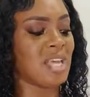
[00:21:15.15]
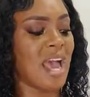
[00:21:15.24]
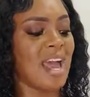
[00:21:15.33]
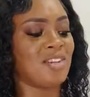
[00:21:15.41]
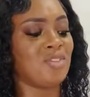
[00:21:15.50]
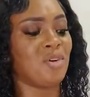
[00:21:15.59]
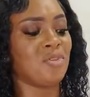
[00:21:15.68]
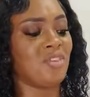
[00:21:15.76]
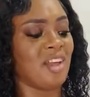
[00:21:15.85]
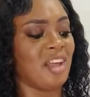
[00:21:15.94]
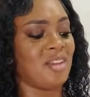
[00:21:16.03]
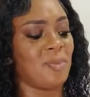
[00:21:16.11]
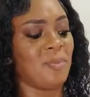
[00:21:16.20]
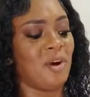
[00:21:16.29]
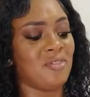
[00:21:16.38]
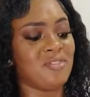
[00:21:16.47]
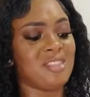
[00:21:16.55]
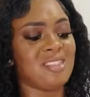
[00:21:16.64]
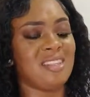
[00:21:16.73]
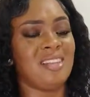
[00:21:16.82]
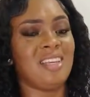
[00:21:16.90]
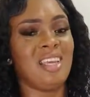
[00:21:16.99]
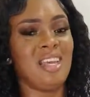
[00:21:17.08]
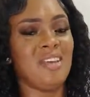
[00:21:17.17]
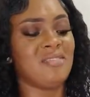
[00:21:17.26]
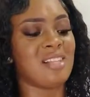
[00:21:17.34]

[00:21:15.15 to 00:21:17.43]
And don't forget the puff sleeves,